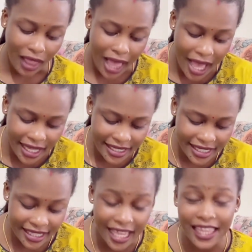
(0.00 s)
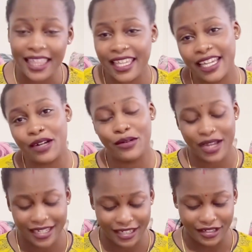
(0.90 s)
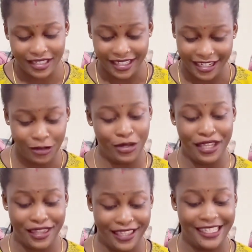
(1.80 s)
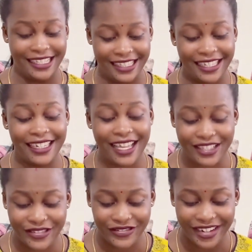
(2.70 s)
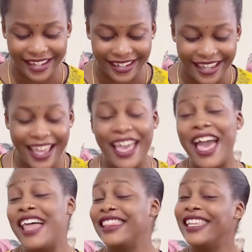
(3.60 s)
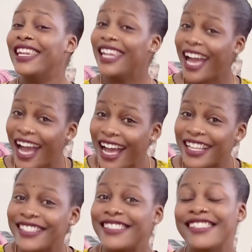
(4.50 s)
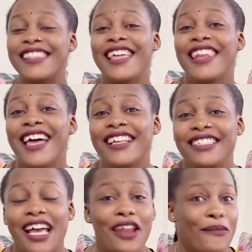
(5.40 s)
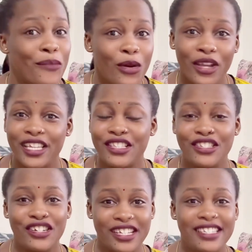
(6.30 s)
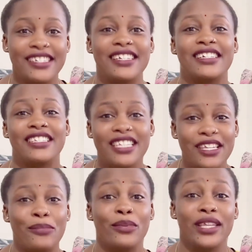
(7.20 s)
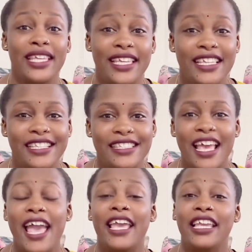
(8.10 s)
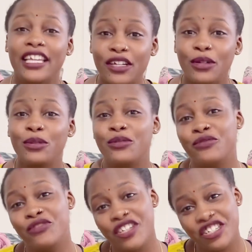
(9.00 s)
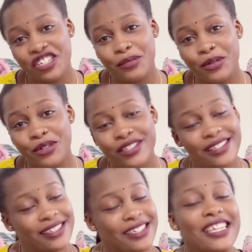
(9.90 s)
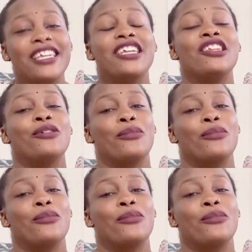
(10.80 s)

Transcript: And the other thing I'll add, okay, this is the last one. The last and more interesting tip is include vegetables in your